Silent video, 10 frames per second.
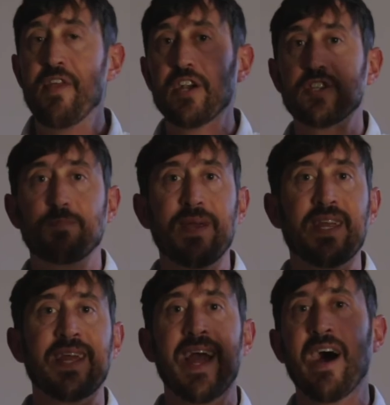They're
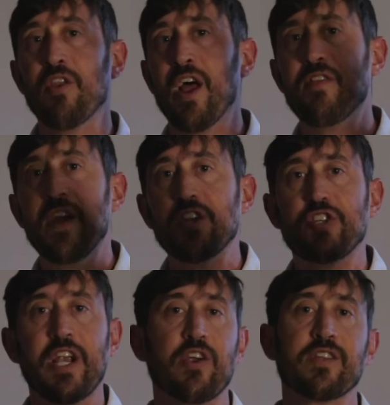speaking out. They're
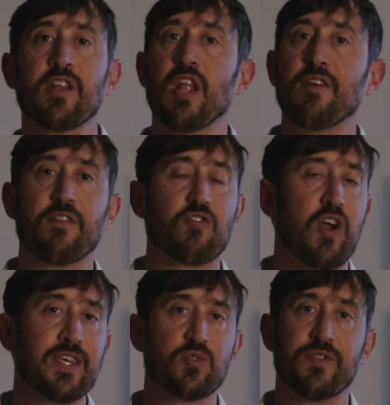sharing the love of
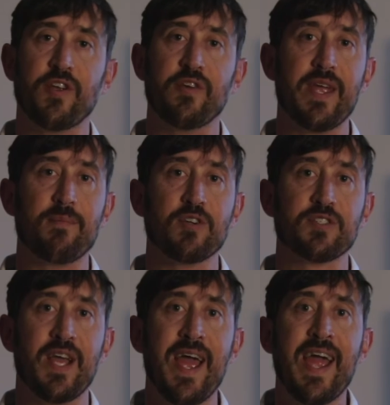Christ with their
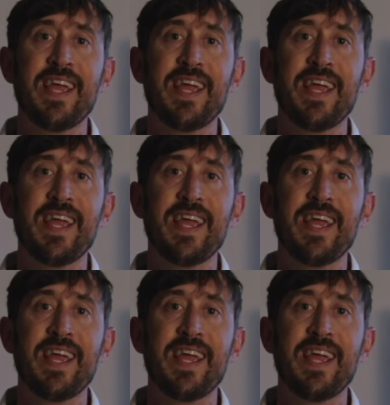neighbors.